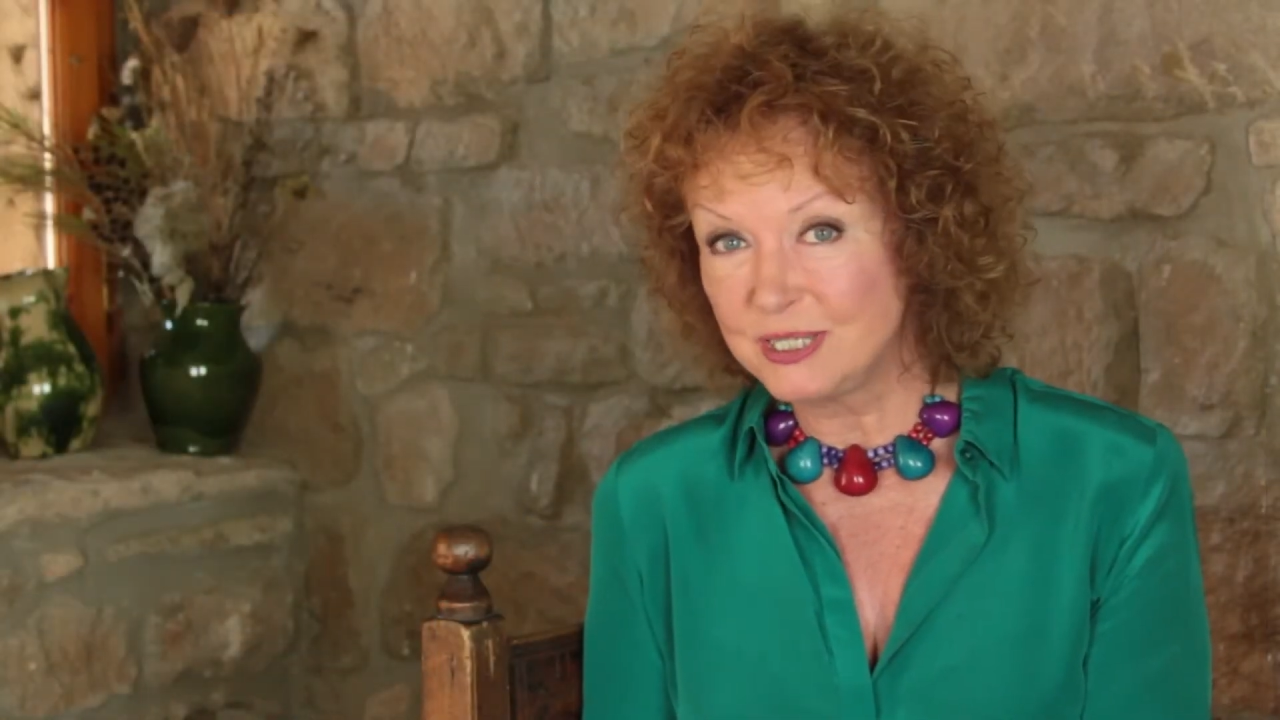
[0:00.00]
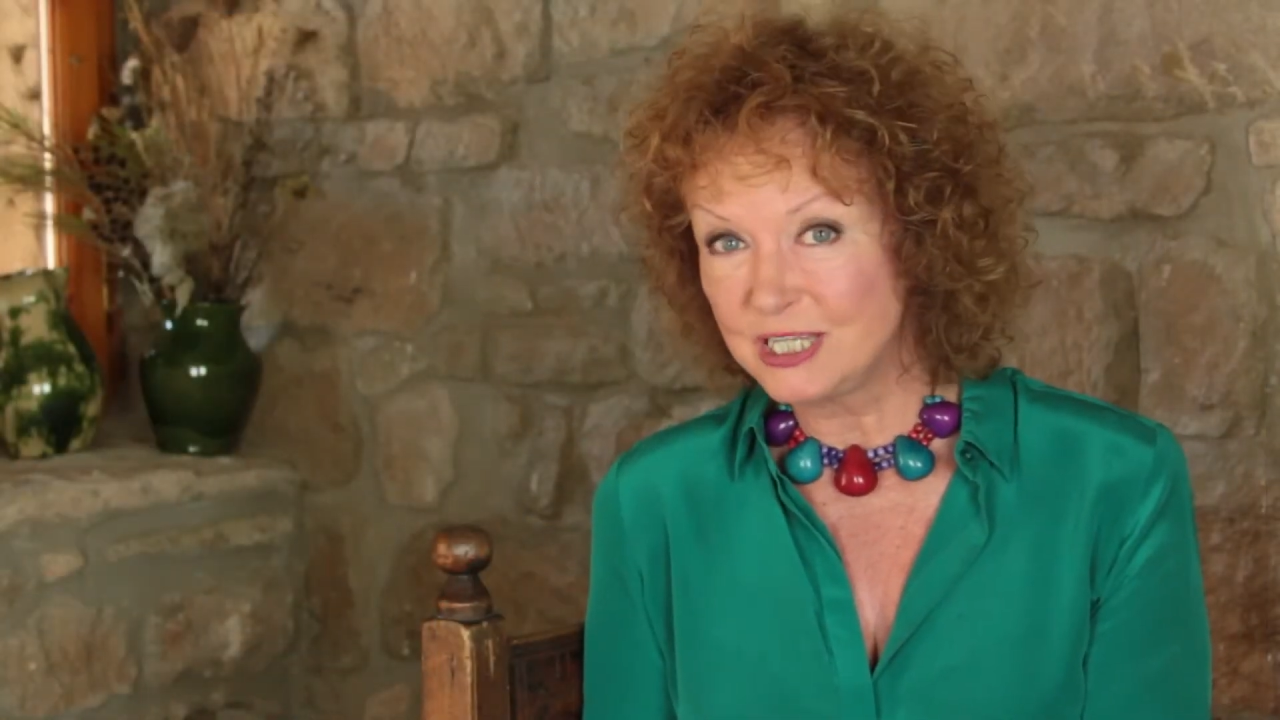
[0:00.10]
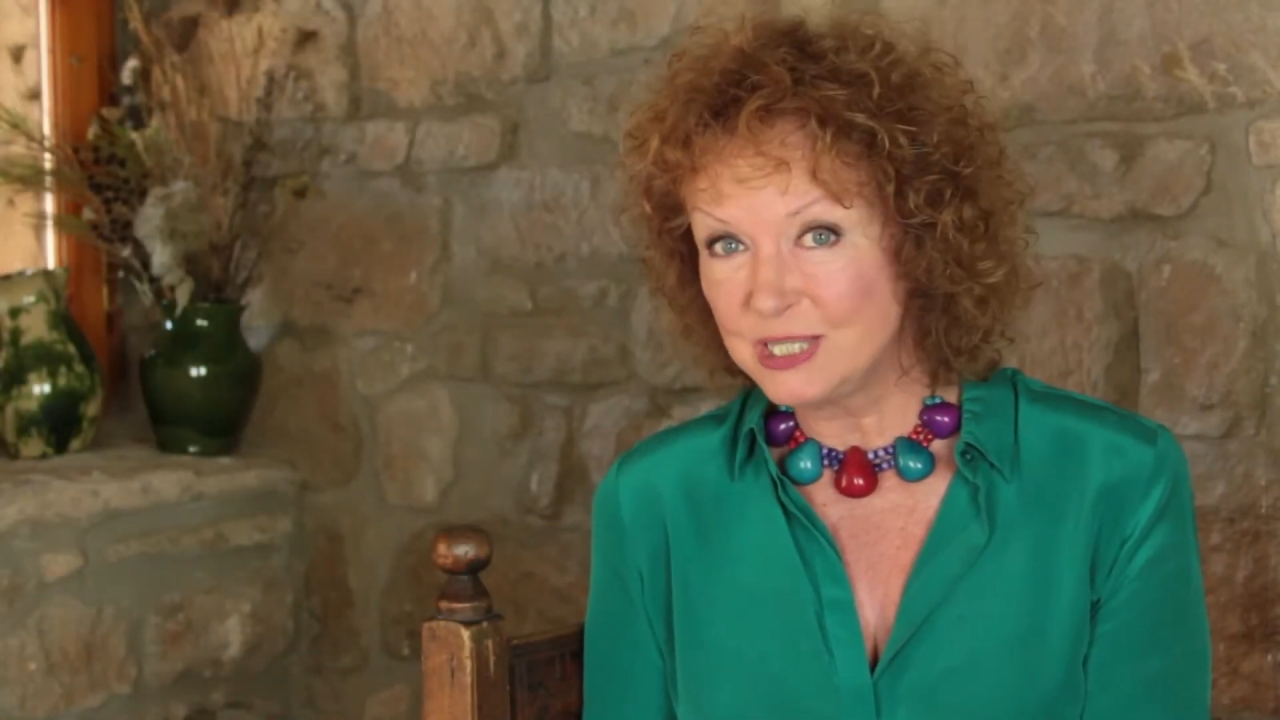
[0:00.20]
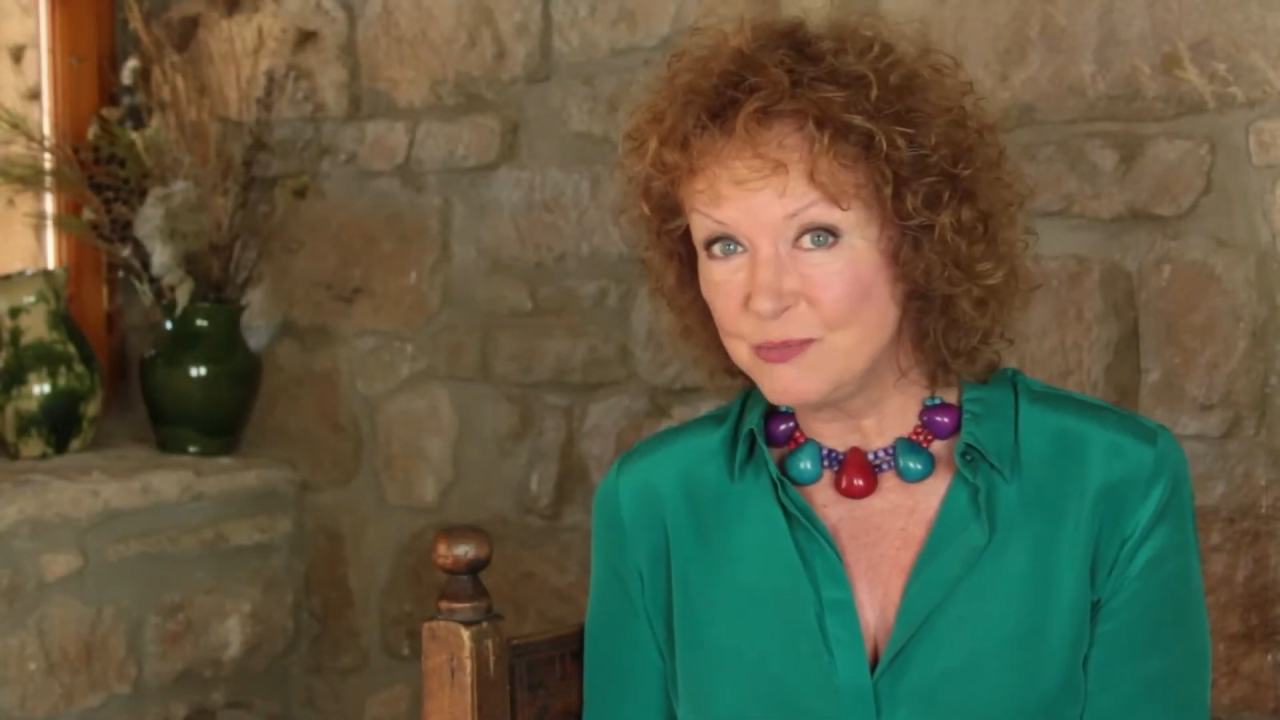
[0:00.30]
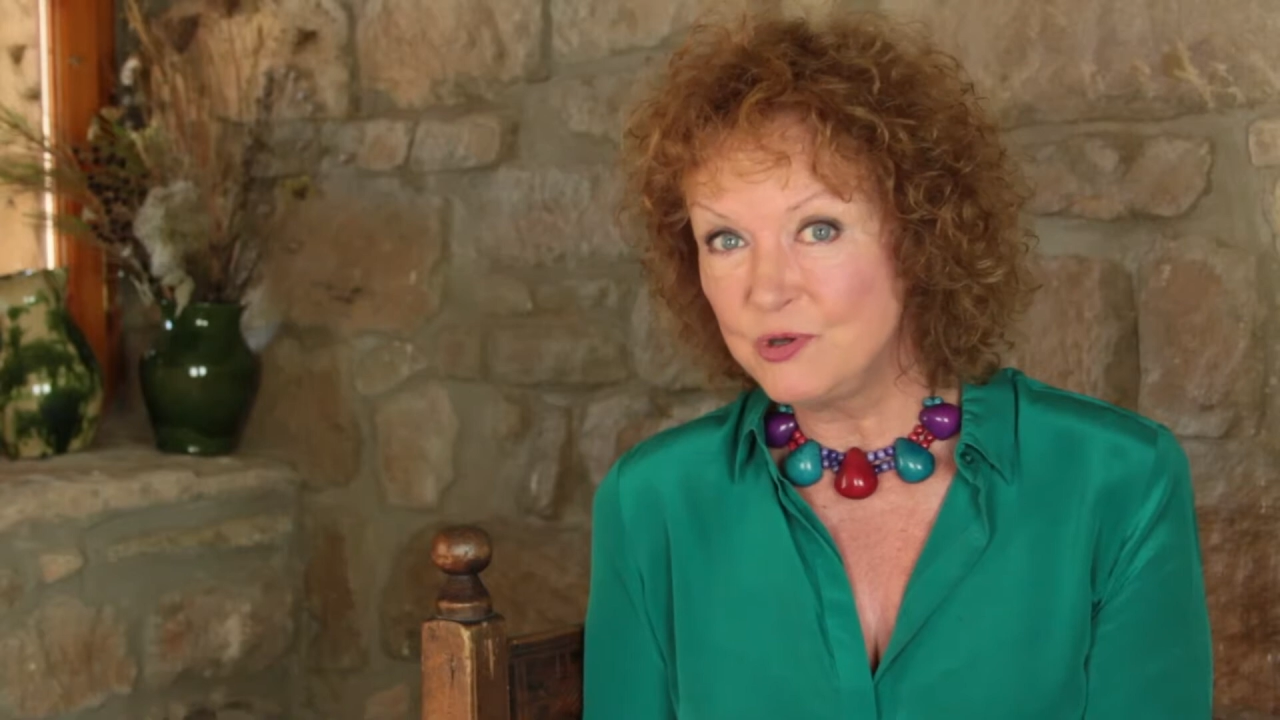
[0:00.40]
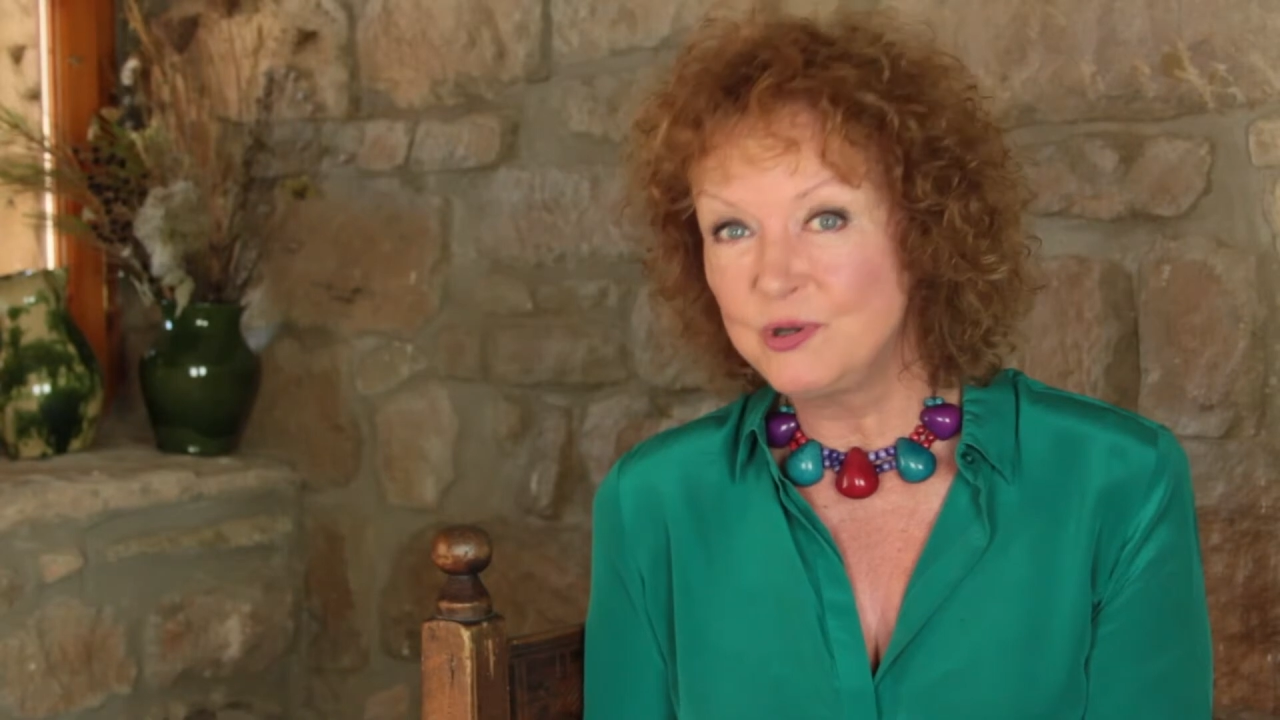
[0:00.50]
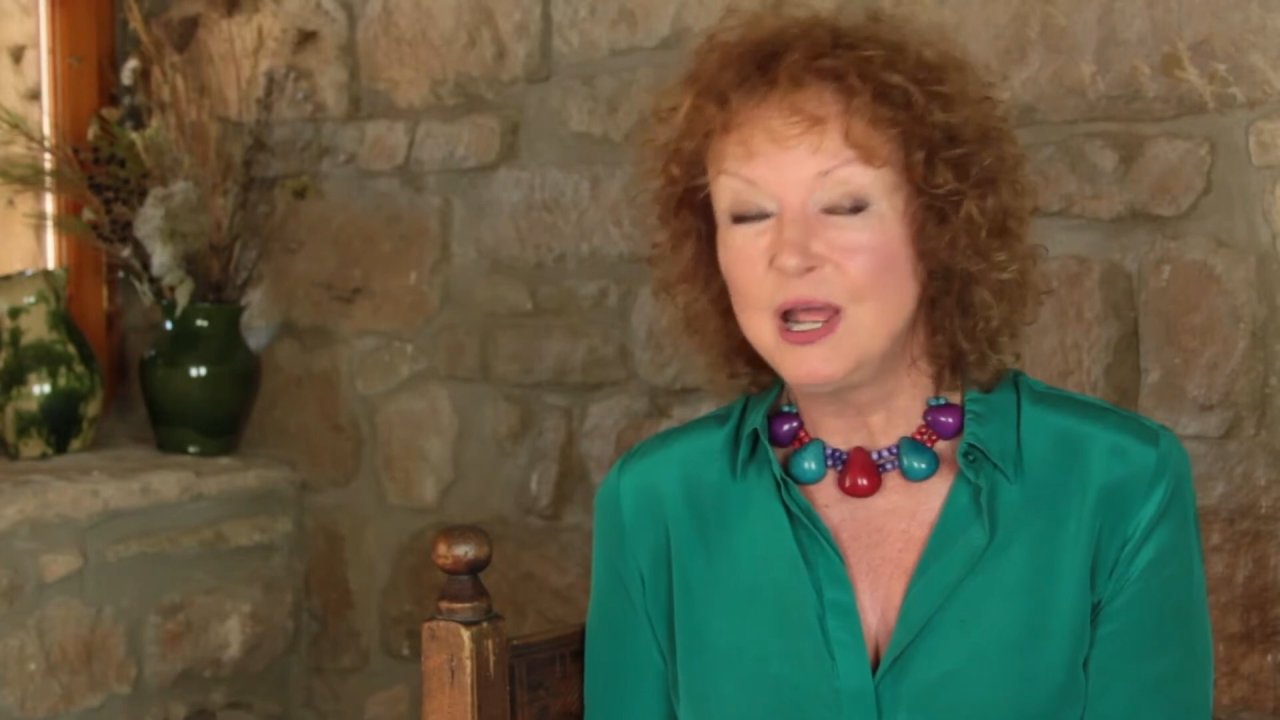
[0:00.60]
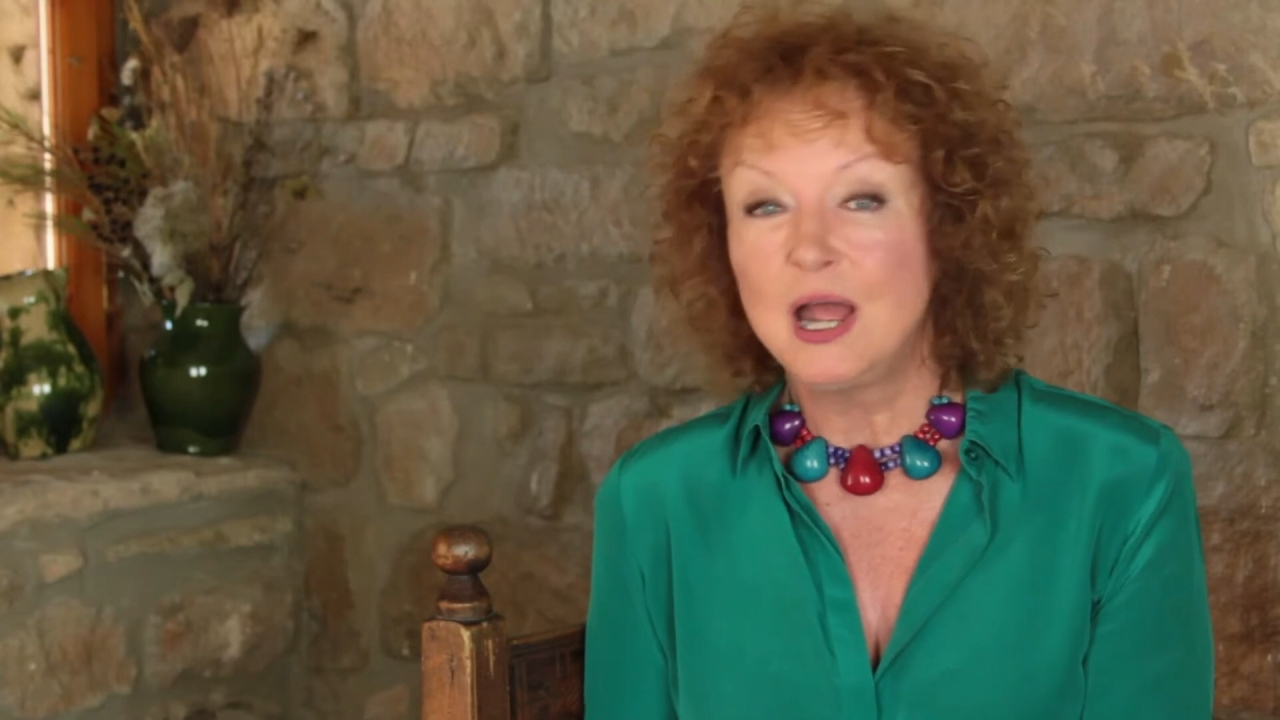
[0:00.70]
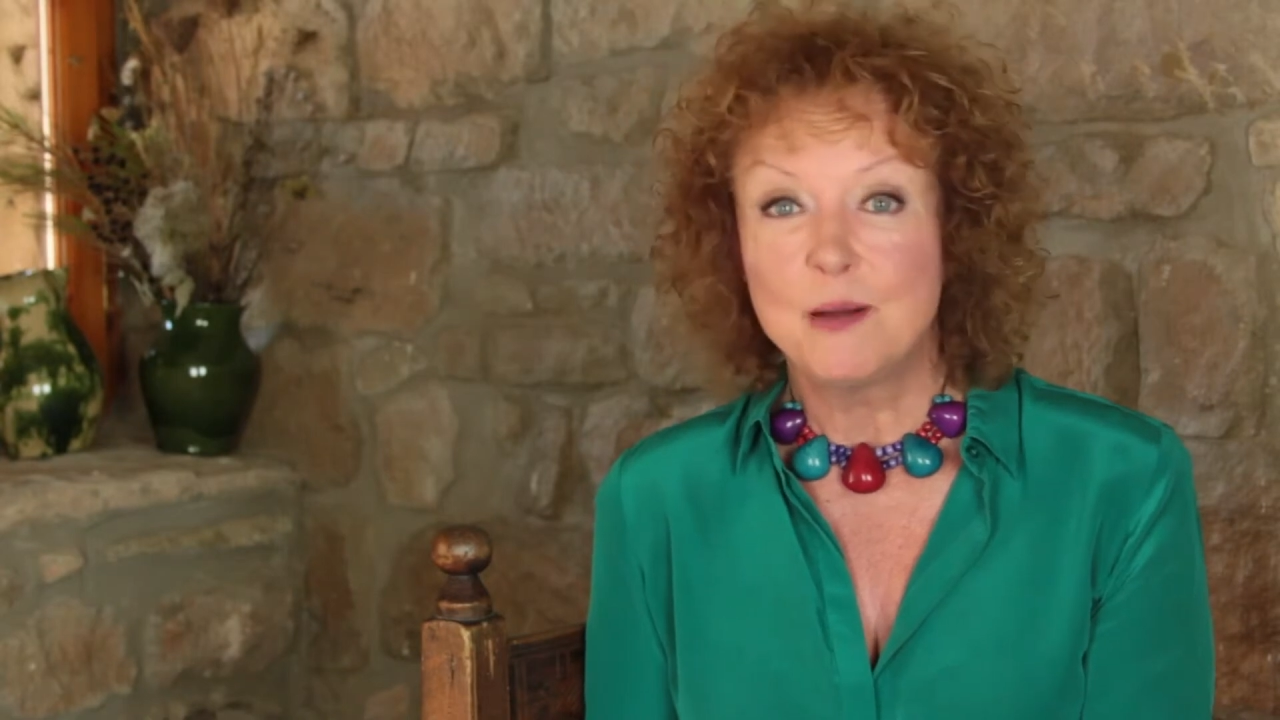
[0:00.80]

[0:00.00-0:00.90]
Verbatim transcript: Down the Moon,